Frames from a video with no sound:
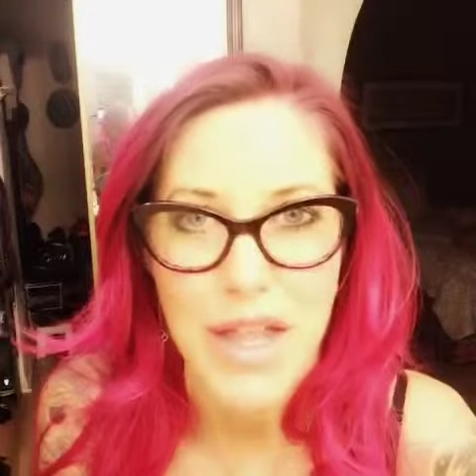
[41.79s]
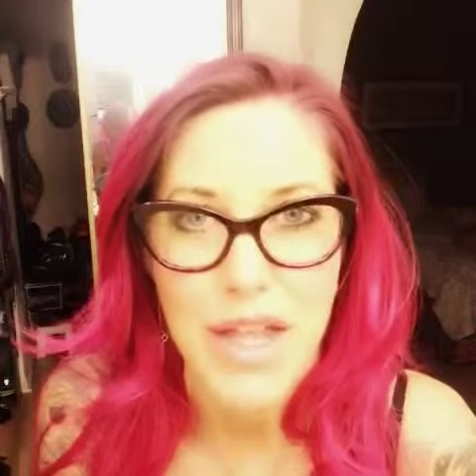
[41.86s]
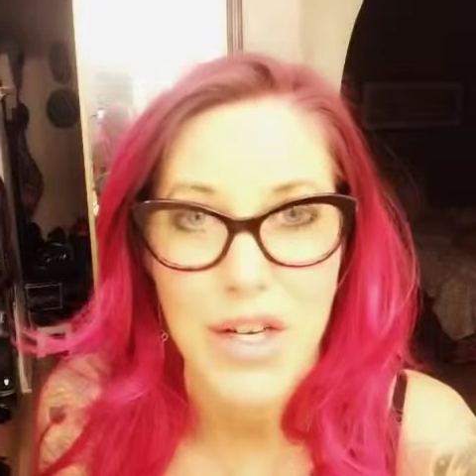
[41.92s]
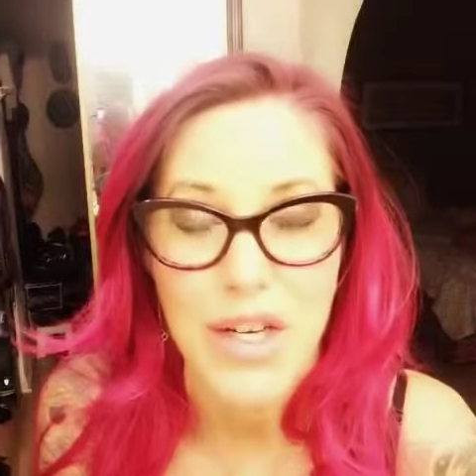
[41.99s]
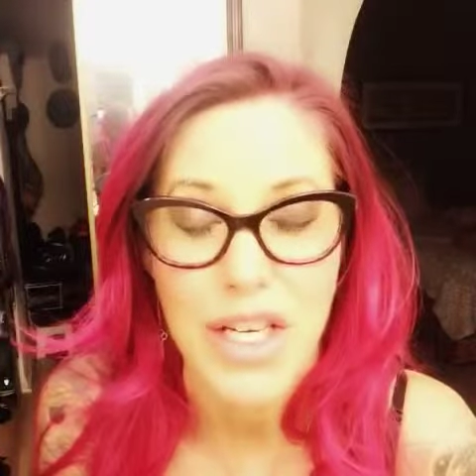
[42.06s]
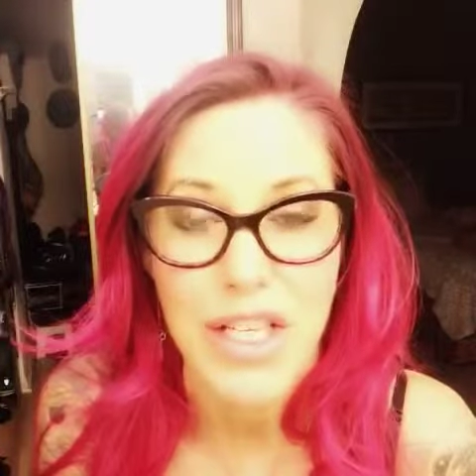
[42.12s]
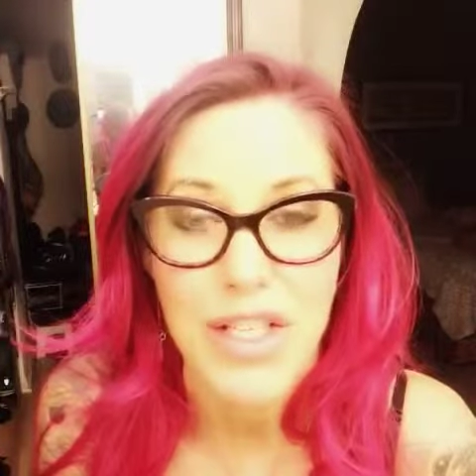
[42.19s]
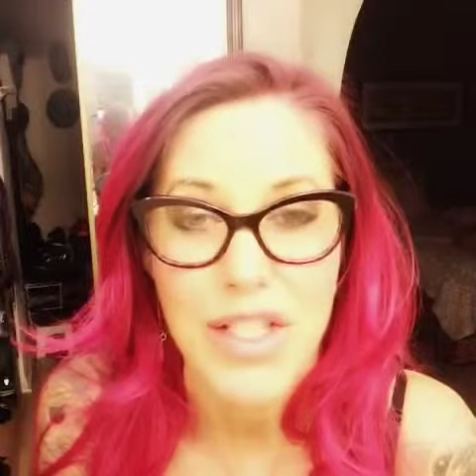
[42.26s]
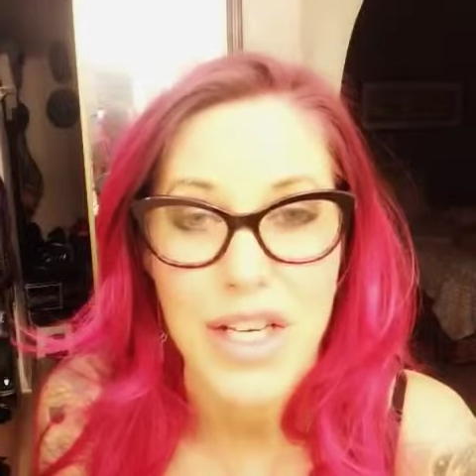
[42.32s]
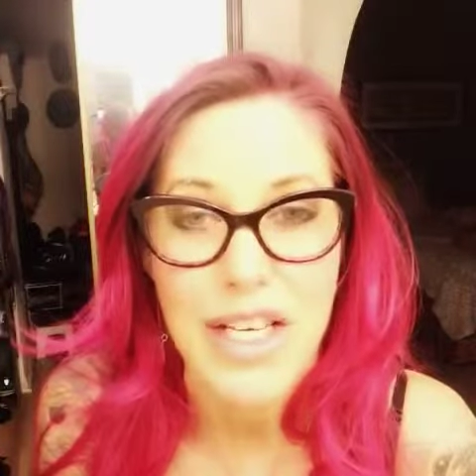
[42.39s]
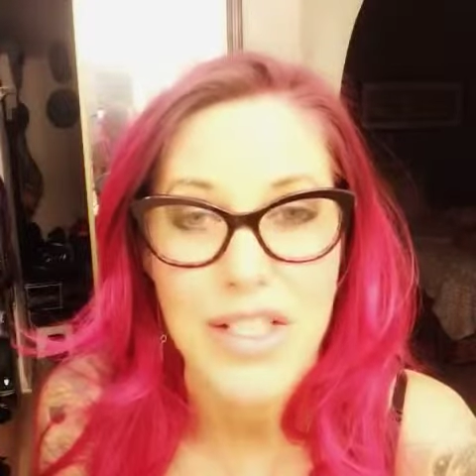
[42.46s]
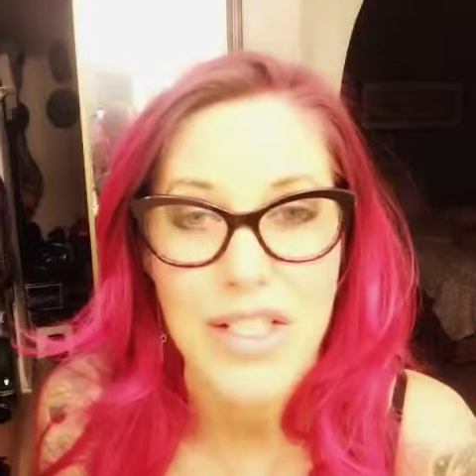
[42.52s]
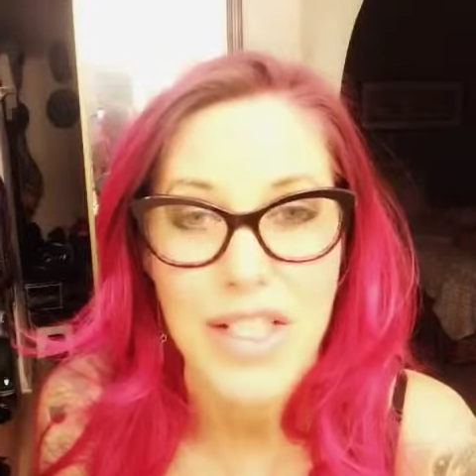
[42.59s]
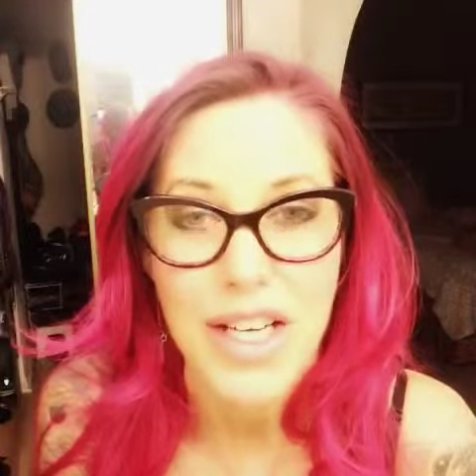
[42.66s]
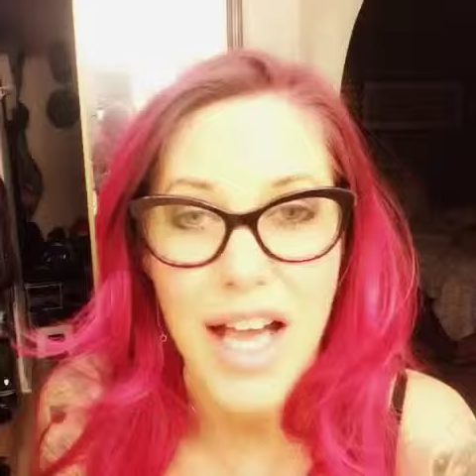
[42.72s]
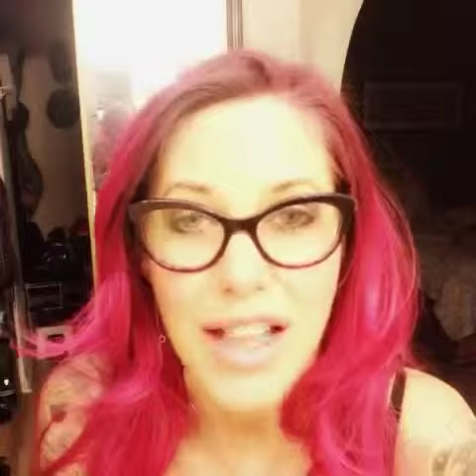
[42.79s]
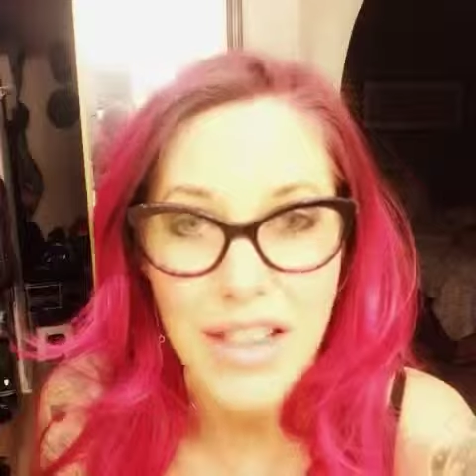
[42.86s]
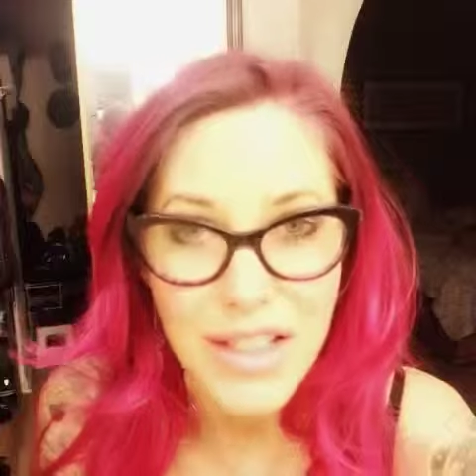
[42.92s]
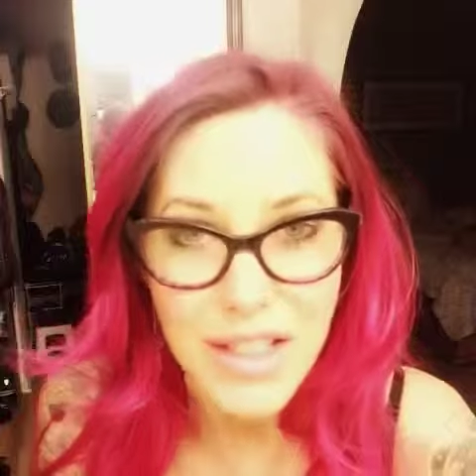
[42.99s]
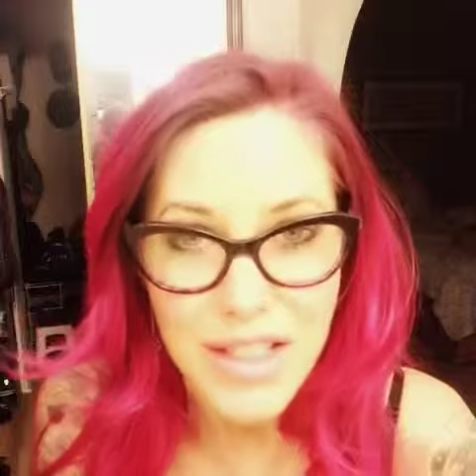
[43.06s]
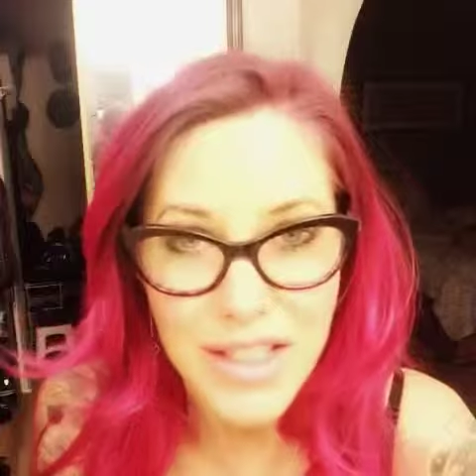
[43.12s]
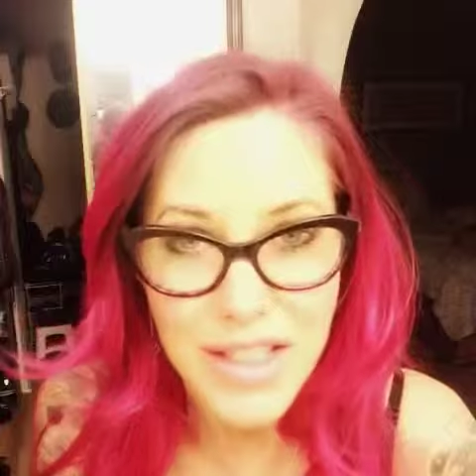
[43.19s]
They're going to change
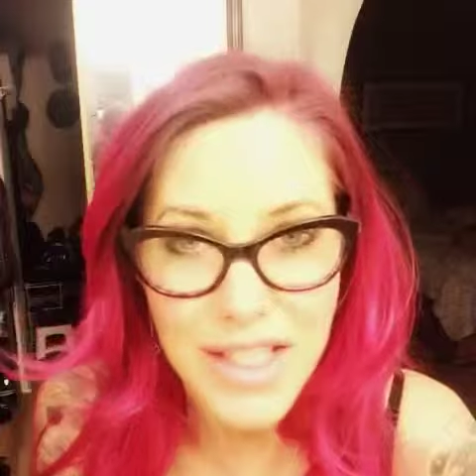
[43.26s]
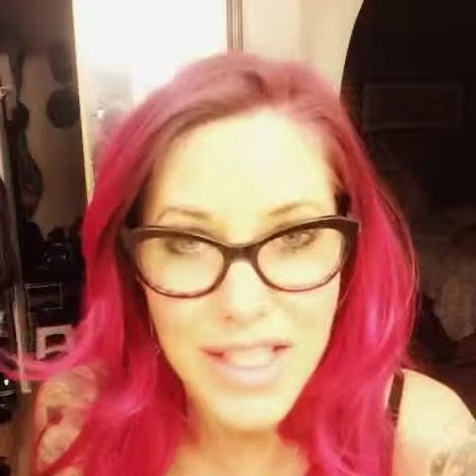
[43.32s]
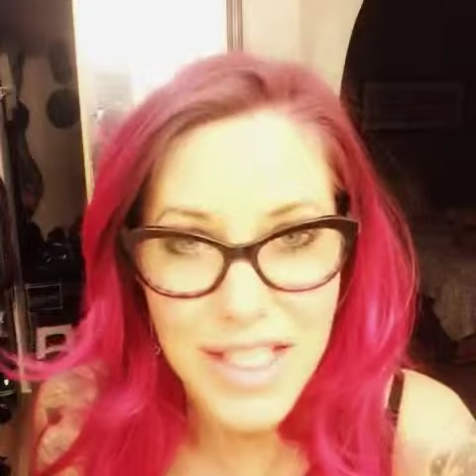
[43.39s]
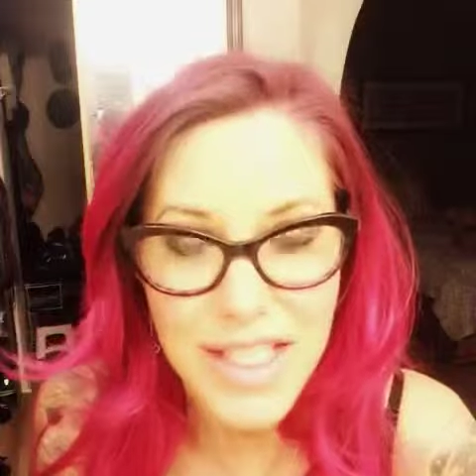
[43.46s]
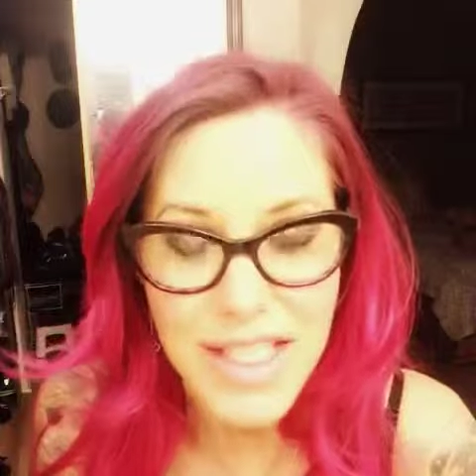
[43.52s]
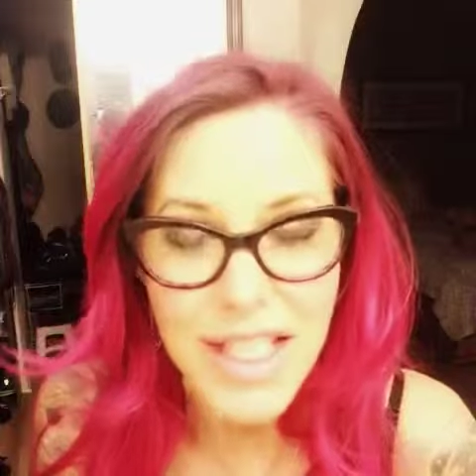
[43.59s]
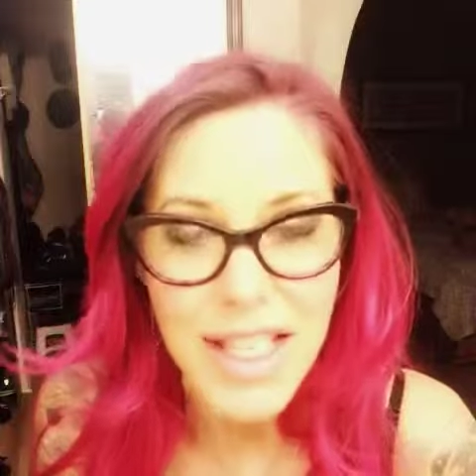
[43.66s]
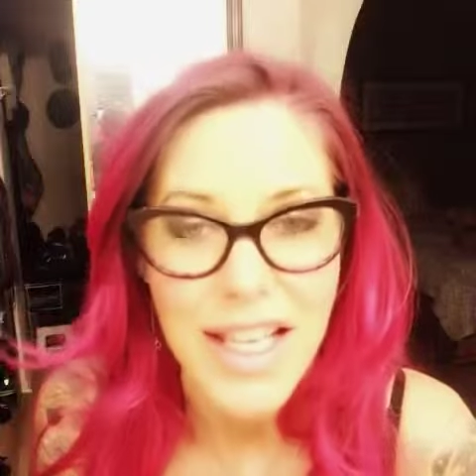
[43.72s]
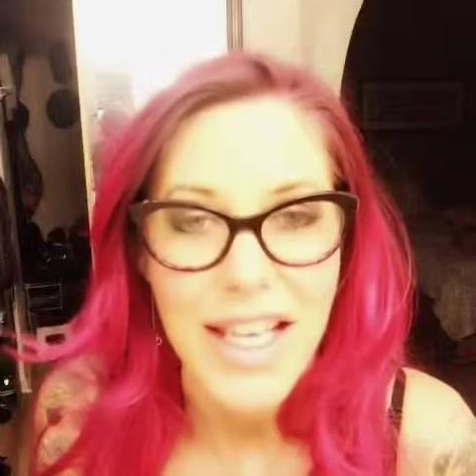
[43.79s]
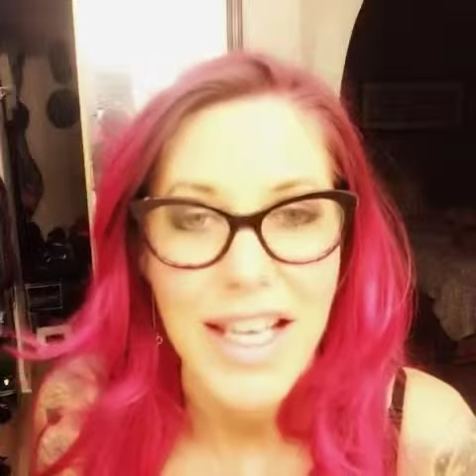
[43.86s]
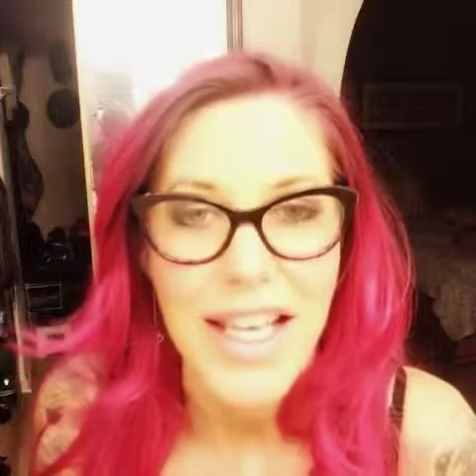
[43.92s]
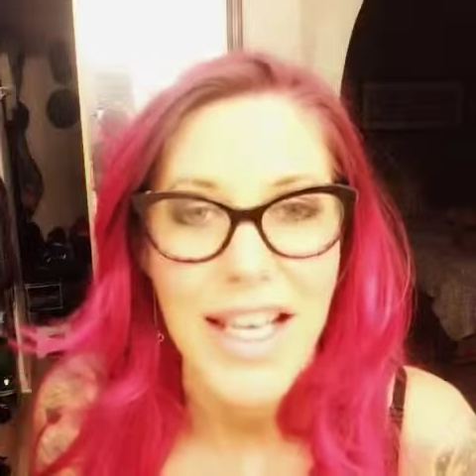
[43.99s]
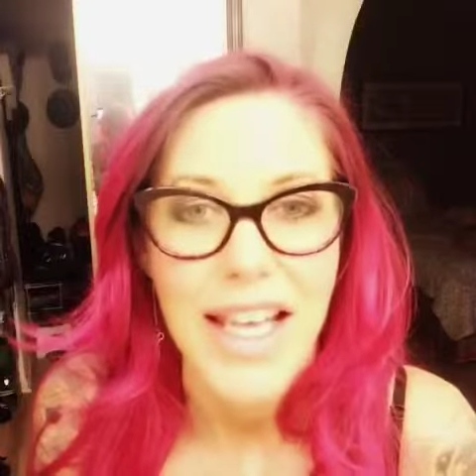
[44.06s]
colors.